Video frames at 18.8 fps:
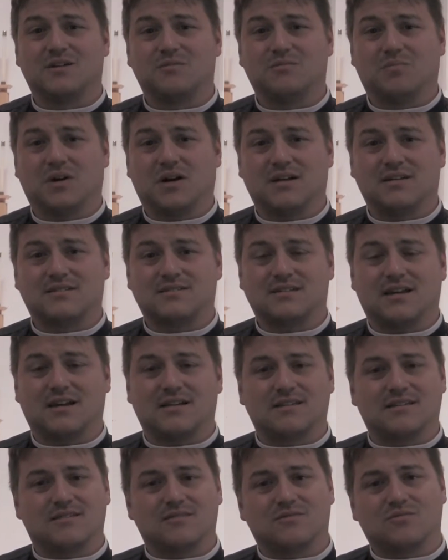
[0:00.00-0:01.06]
But
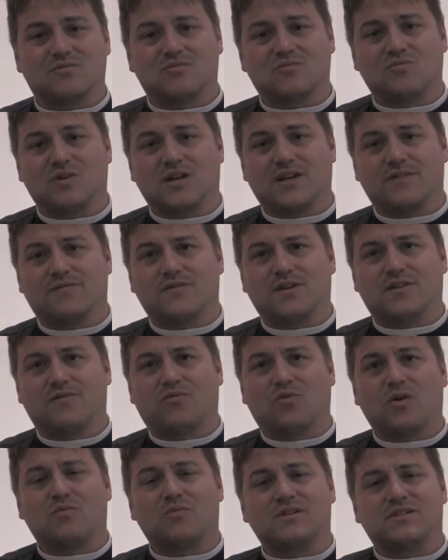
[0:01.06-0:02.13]
uh, if, if
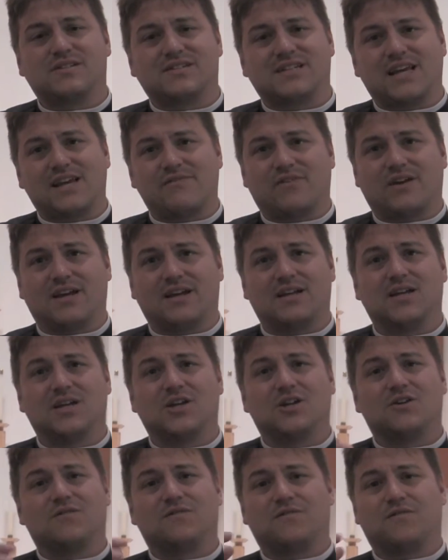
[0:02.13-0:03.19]
we're
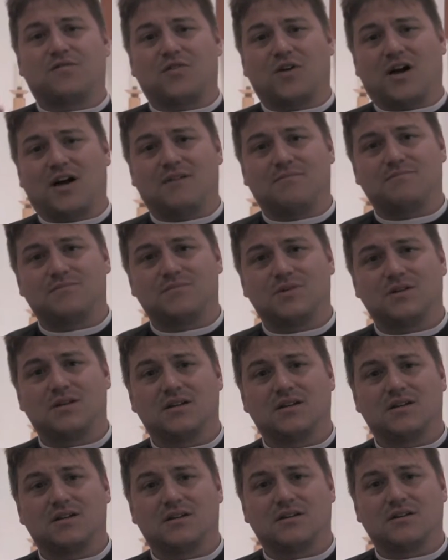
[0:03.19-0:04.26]
receiving
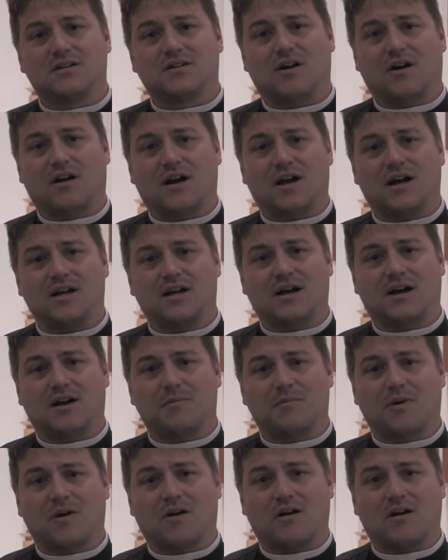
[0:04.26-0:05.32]
from our,
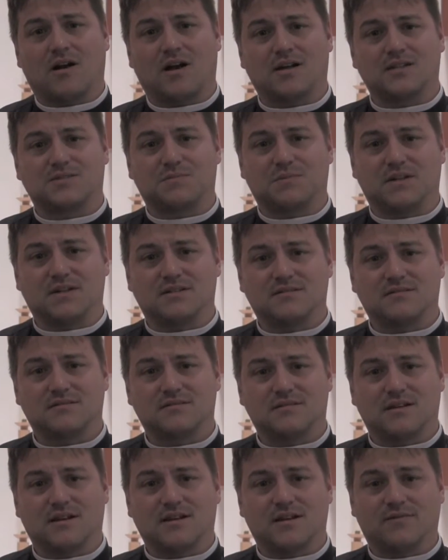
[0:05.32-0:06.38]
our, our husband,
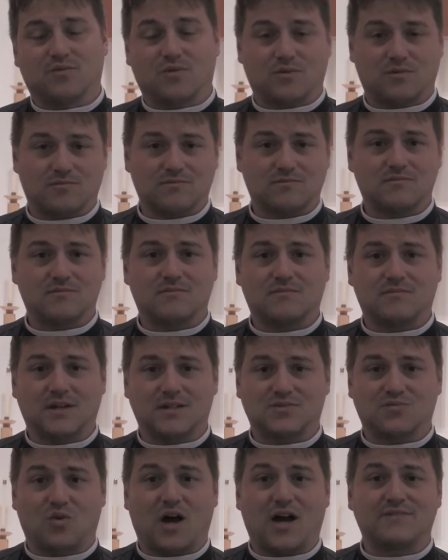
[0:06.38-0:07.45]
if we're,
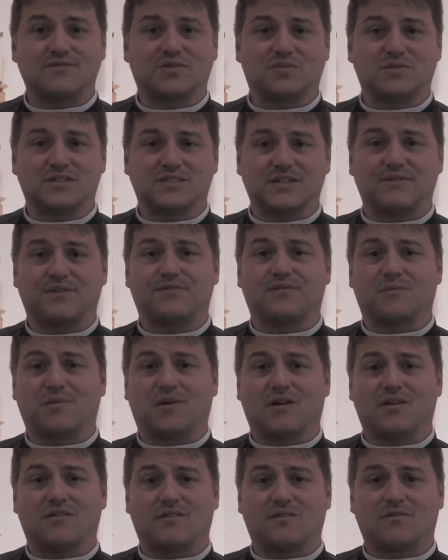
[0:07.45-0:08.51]
as wives, are receiving from,
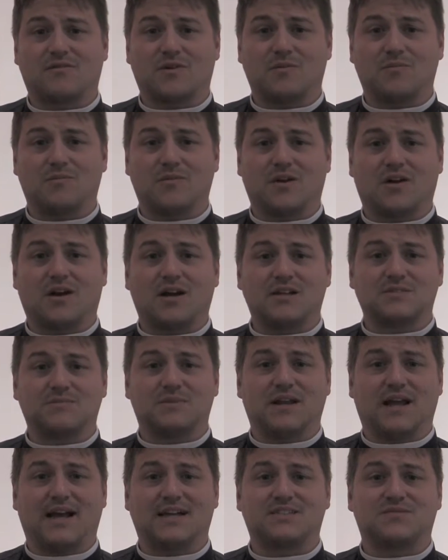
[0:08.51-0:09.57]
from their
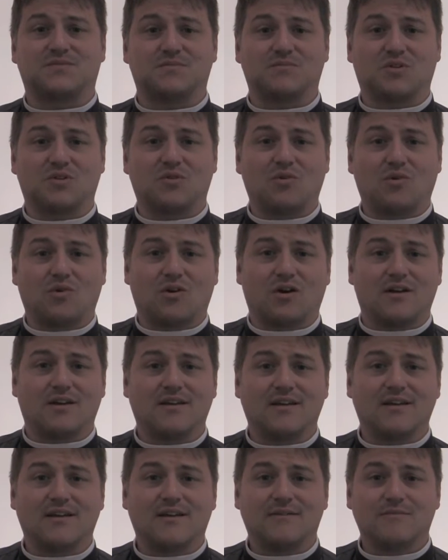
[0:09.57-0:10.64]
husband as from the
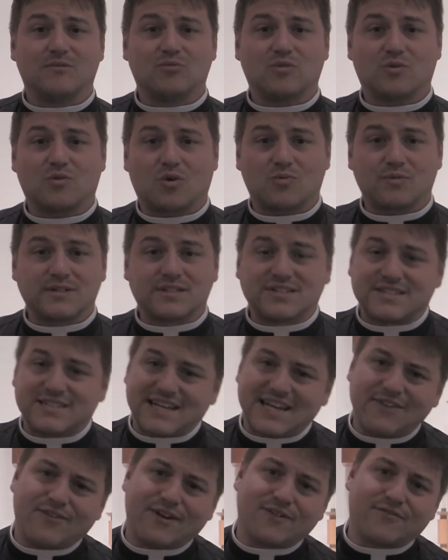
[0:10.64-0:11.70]
Lord, or
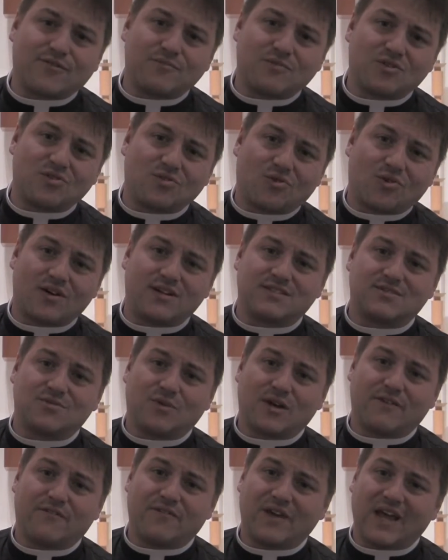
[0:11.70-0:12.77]
receiving from the Lord is the
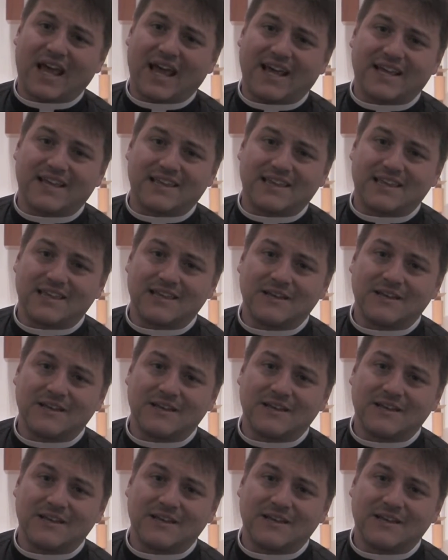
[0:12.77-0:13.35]
way of faith.